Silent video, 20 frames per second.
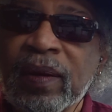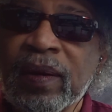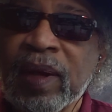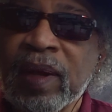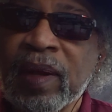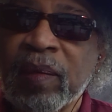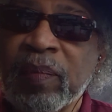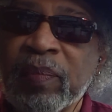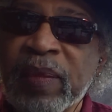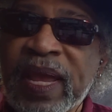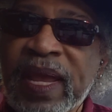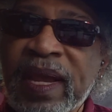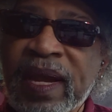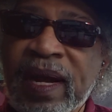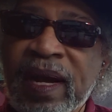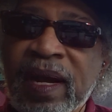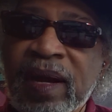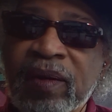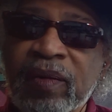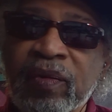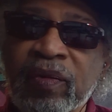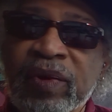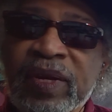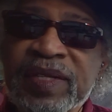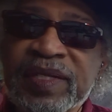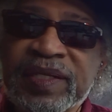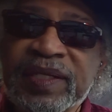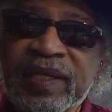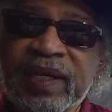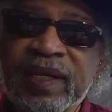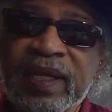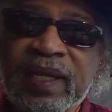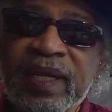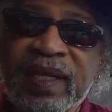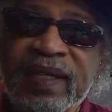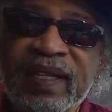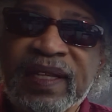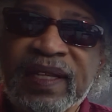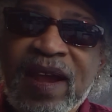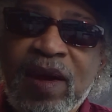Mayhaw, recently
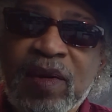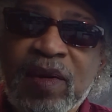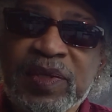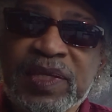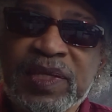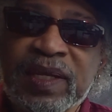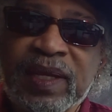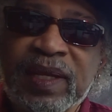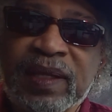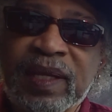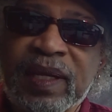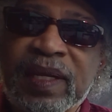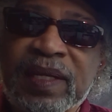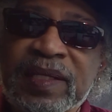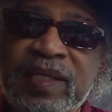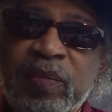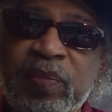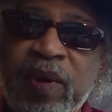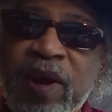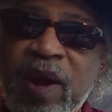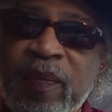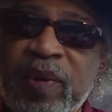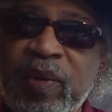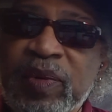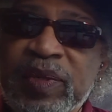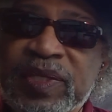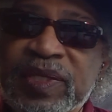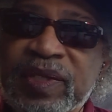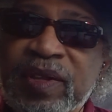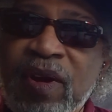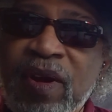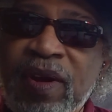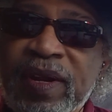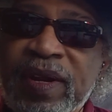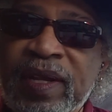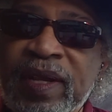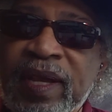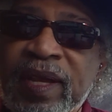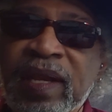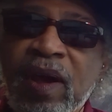announced that his department was
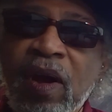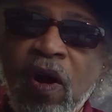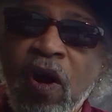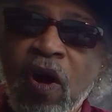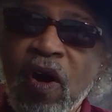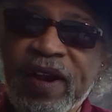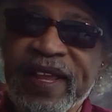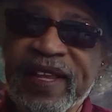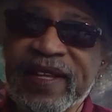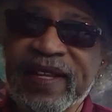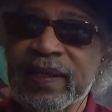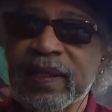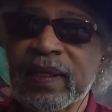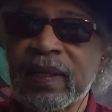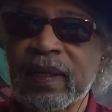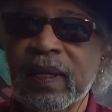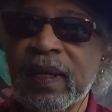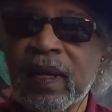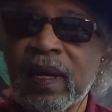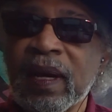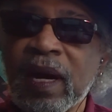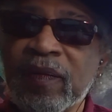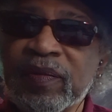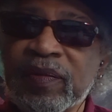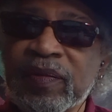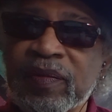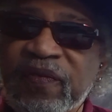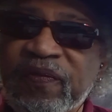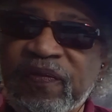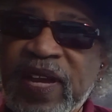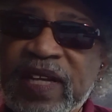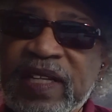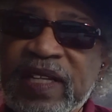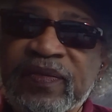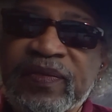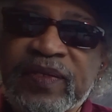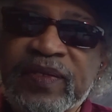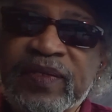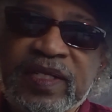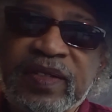starting an audit of the
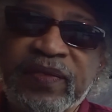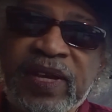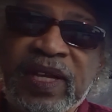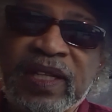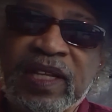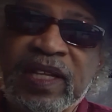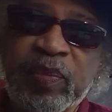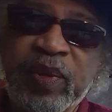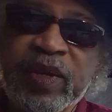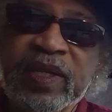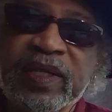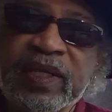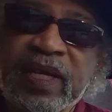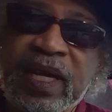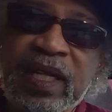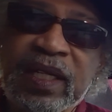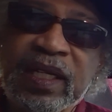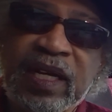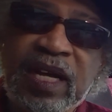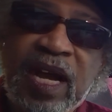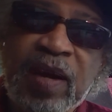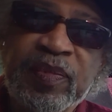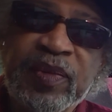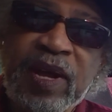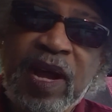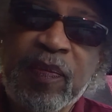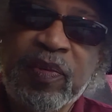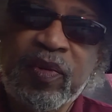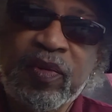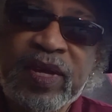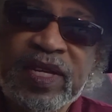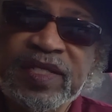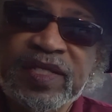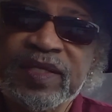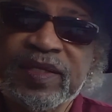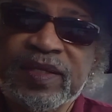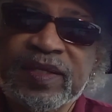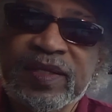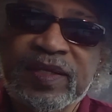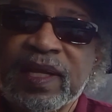effectiveness of LAPD helicopter
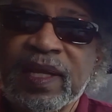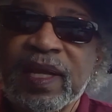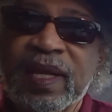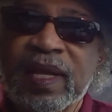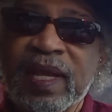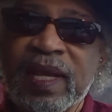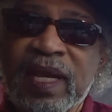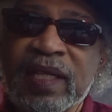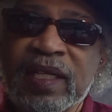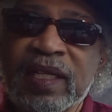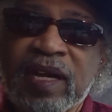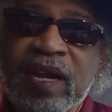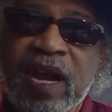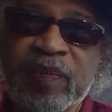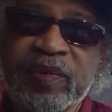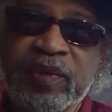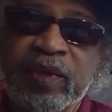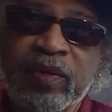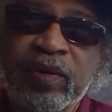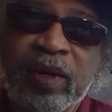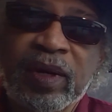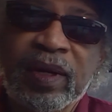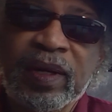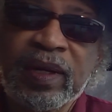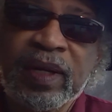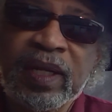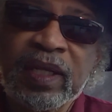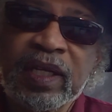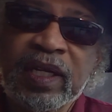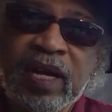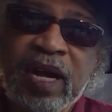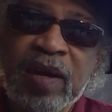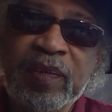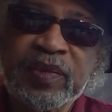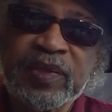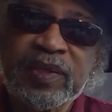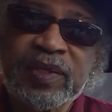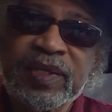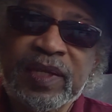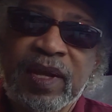operations.
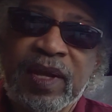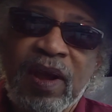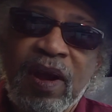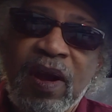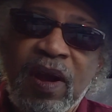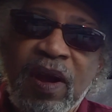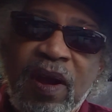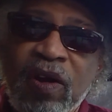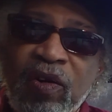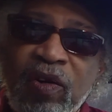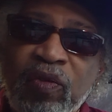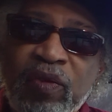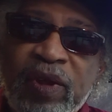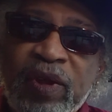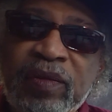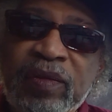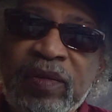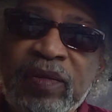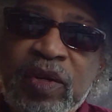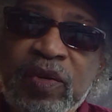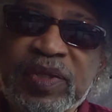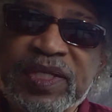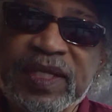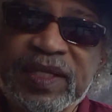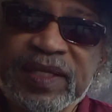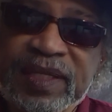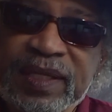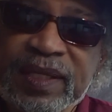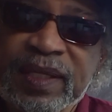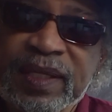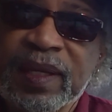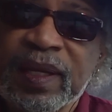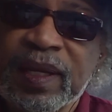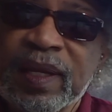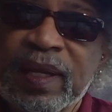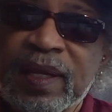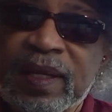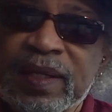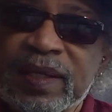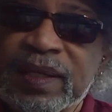Helicopters are a real nuisance,
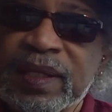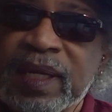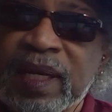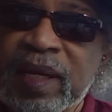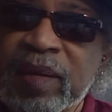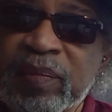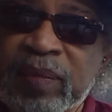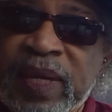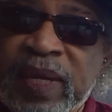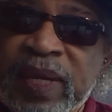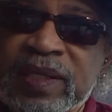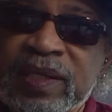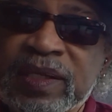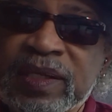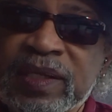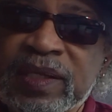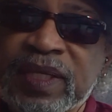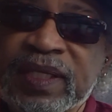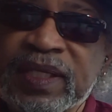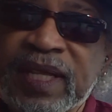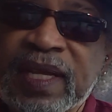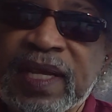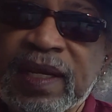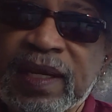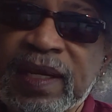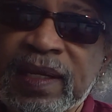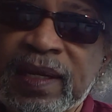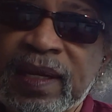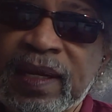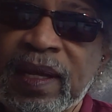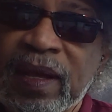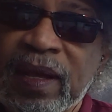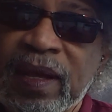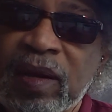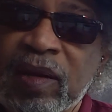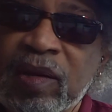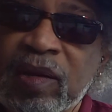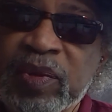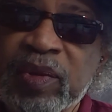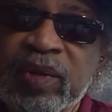said Matos Kadane, a
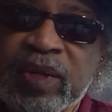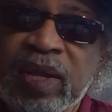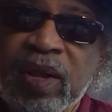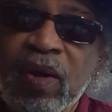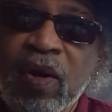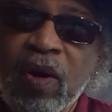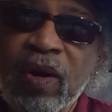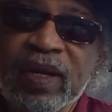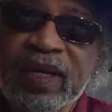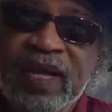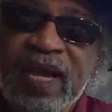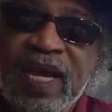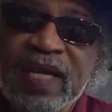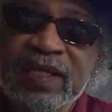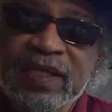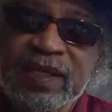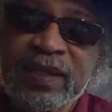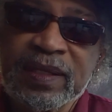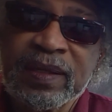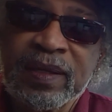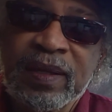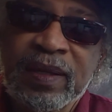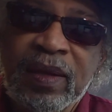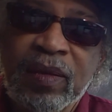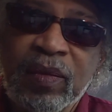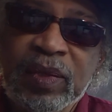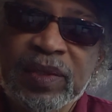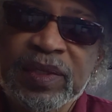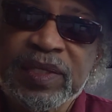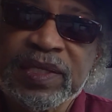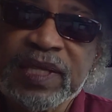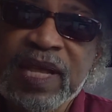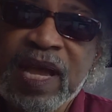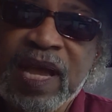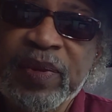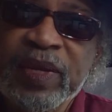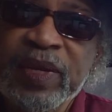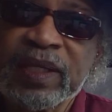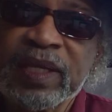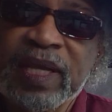community organizer with the Stop
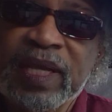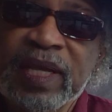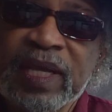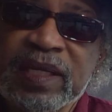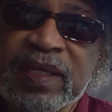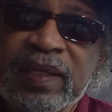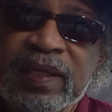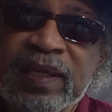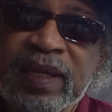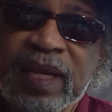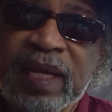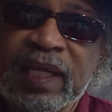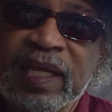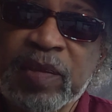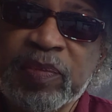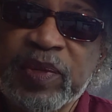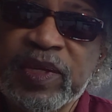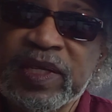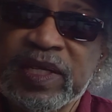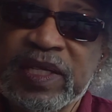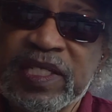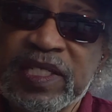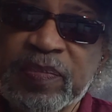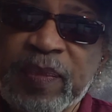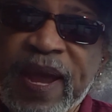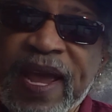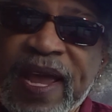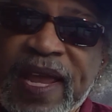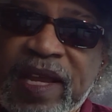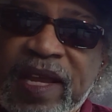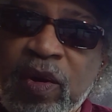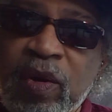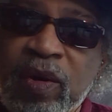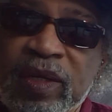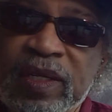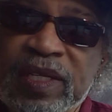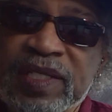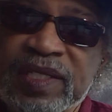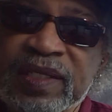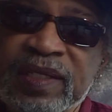LAPD Spying
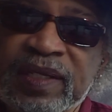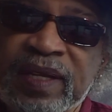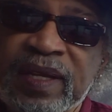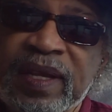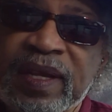Coalition.